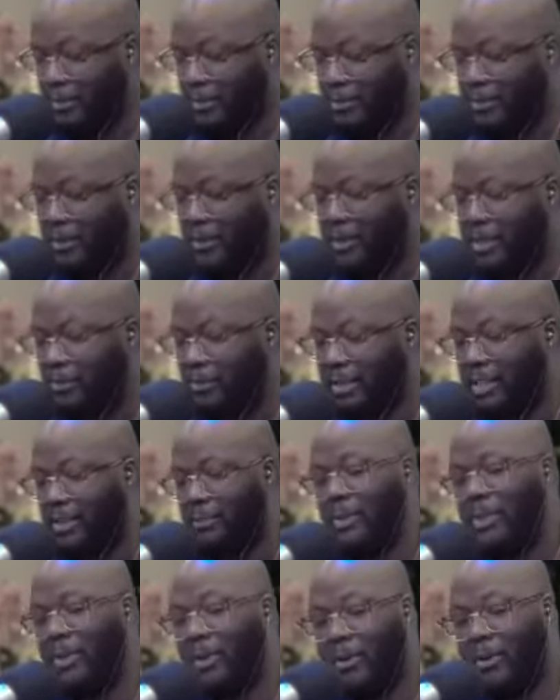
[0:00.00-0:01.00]
stood her up. Now,
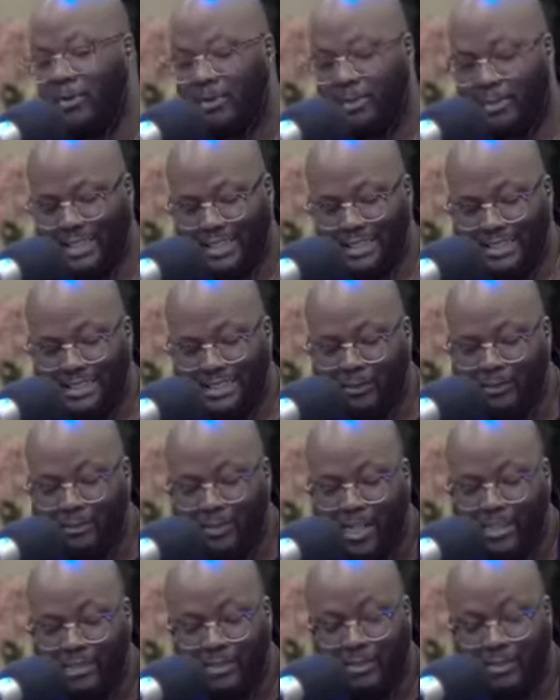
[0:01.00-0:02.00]
we all know that he's
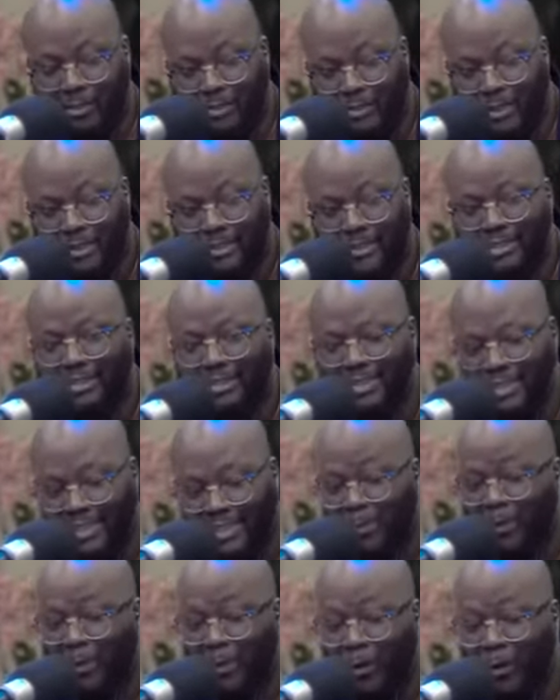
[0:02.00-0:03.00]

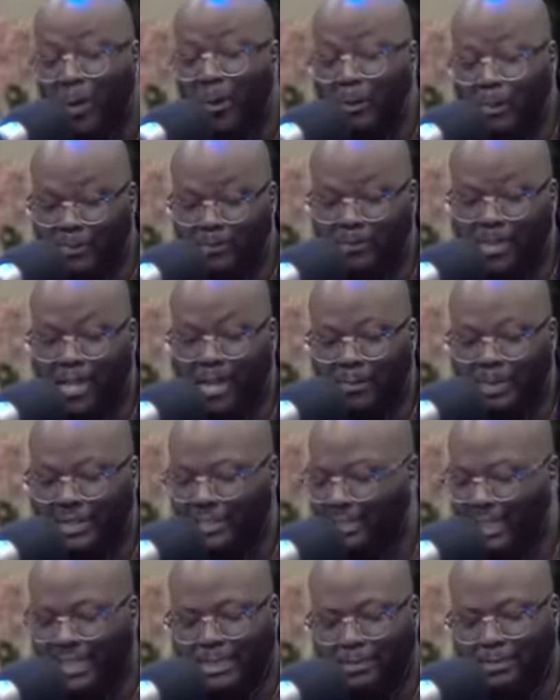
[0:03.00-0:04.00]
on home confinement.
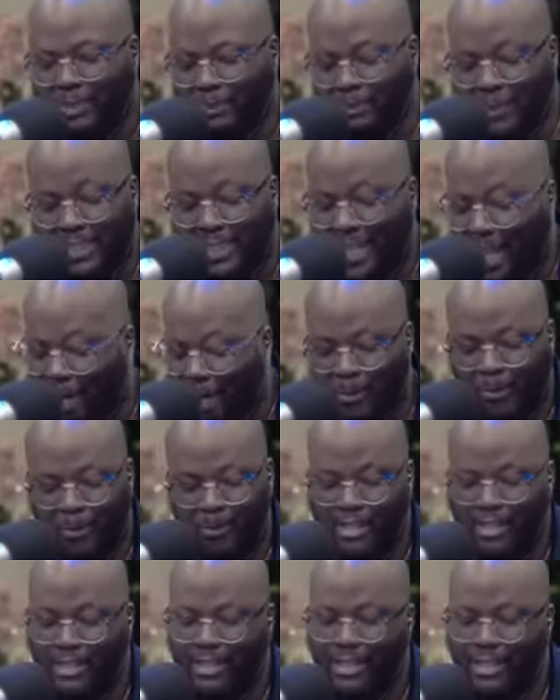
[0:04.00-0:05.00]
He's not supposed to be out.
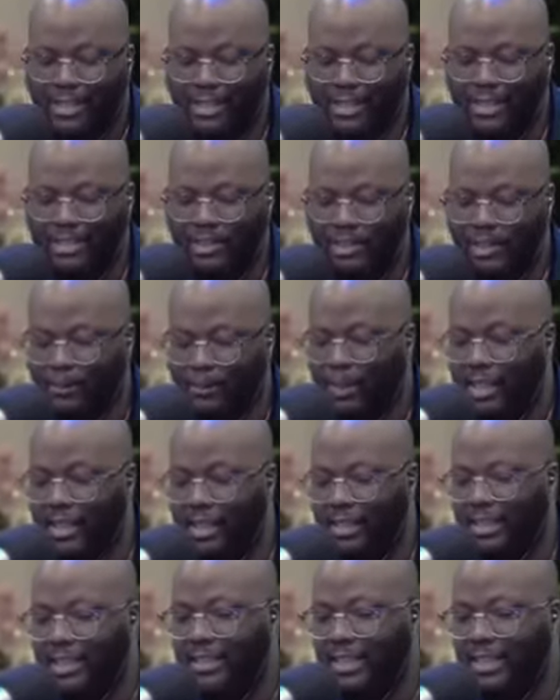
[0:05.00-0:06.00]
And
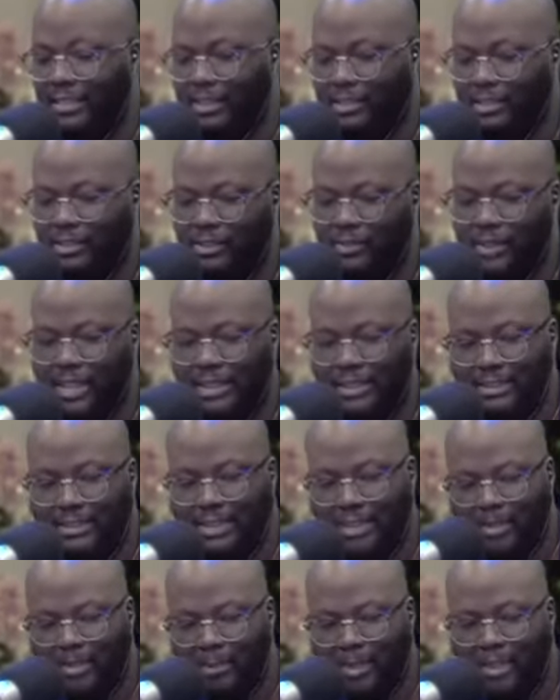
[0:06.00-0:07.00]
Sheree allegedly is trying to
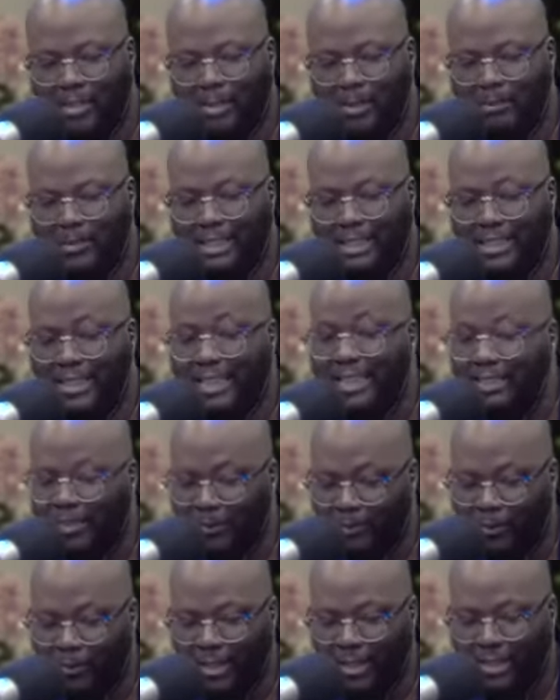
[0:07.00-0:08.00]
set the man up. And he's
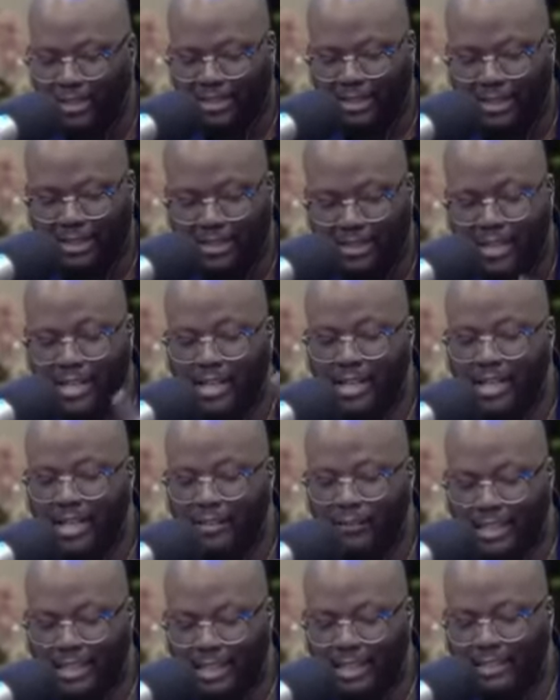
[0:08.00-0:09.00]
afraid that
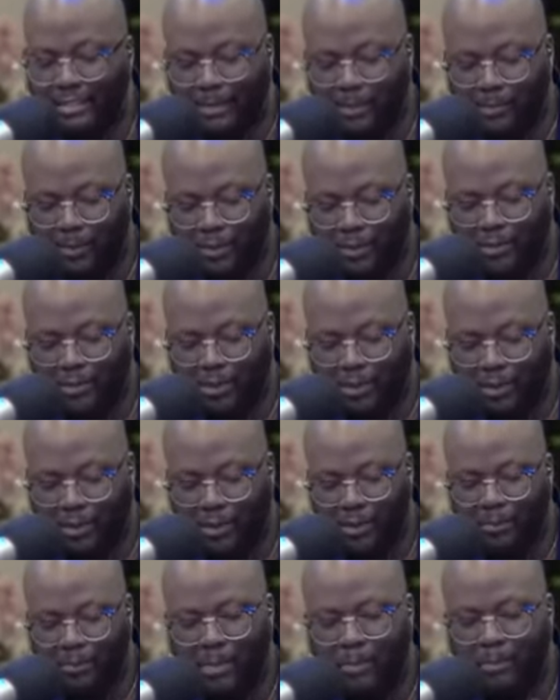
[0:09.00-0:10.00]
if he ends up on the
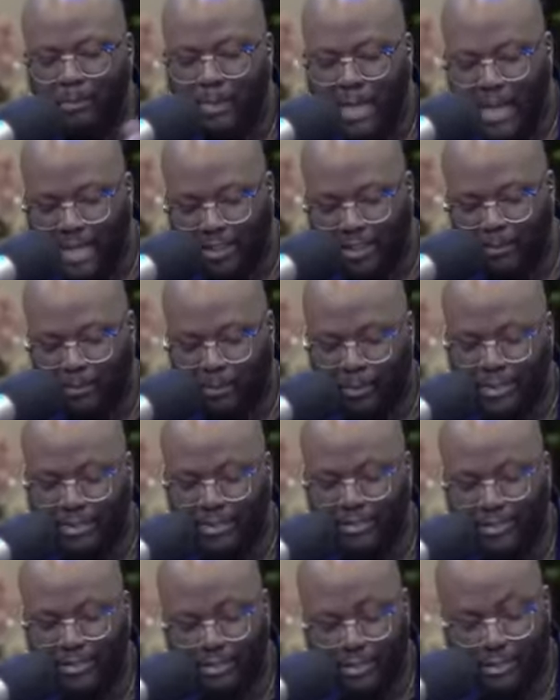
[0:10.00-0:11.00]
show, he'll be back in
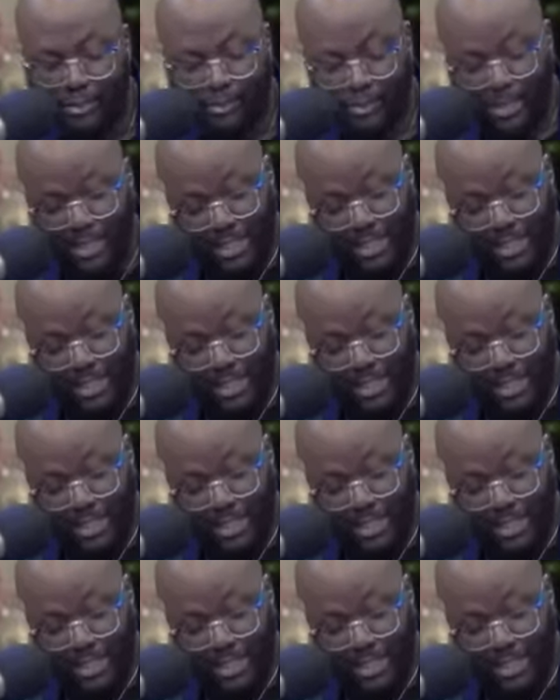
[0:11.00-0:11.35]
prison. So